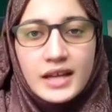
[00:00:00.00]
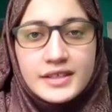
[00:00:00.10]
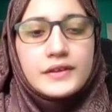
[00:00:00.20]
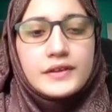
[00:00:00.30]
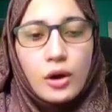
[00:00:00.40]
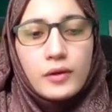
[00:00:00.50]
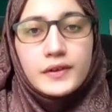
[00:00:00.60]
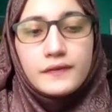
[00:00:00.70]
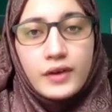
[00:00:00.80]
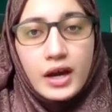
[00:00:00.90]
At the top
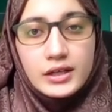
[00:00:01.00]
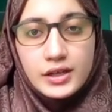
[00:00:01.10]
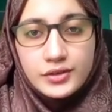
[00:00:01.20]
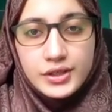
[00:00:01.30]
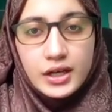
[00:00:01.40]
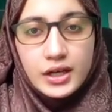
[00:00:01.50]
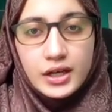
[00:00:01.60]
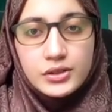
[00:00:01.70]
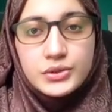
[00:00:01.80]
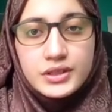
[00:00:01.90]
of the file area,
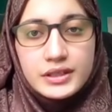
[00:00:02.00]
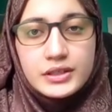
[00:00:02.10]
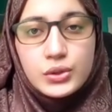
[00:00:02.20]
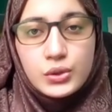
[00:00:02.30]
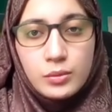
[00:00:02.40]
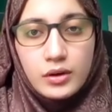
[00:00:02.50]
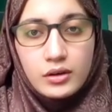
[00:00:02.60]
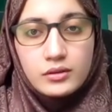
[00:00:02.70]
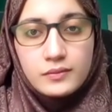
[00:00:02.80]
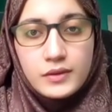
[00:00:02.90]
you see the
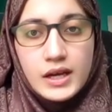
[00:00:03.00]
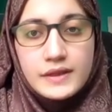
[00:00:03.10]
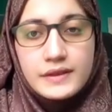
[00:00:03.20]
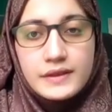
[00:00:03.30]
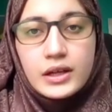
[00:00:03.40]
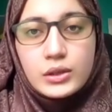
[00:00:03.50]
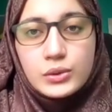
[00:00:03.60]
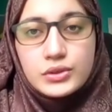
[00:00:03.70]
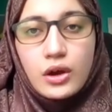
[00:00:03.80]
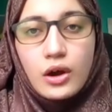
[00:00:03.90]
toolbar. This
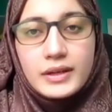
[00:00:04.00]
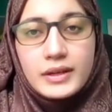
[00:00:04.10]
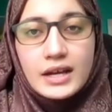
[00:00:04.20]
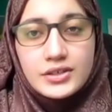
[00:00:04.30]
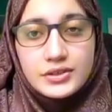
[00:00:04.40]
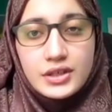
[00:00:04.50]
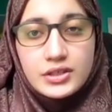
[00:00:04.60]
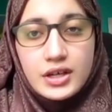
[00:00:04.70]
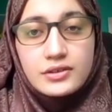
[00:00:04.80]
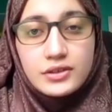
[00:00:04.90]
includes common actions
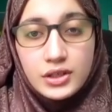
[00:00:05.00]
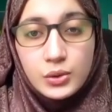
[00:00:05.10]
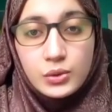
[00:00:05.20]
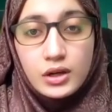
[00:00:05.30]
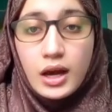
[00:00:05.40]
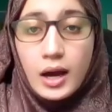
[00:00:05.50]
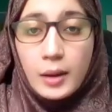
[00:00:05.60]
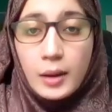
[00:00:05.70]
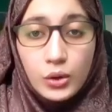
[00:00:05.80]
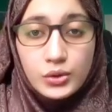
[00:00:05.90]
such as New,
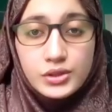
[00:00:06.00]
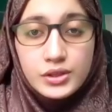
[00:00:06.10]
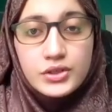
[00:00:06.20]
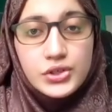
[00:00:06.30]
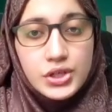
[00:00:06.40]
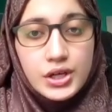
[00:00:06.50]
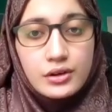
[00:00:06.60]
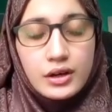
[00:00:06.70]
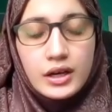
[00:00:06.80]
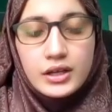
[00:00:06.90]
Upload,
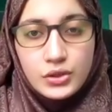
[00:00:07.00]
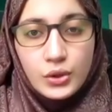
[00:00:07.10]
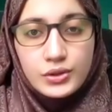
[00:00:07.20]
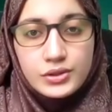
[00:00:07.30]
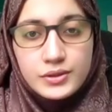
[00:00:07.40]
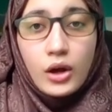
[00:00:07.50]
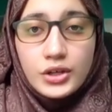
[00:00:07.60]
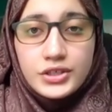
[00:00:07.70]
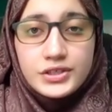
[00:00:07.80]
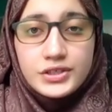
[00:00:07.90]
Share, and Sort. The
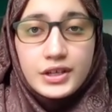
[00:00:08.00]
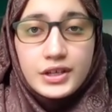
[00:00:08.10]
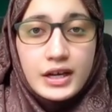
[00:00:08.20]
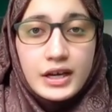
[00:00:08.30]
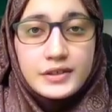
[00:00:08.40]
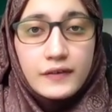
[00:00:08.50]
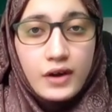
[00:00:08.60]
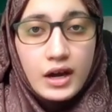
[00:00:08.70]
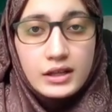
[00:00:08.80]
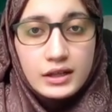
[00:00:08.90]
largest area is the
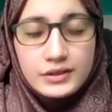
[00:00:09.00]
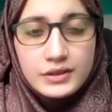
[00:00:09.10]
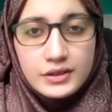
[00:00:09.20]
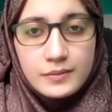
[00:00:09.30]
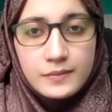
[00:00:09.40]
file list.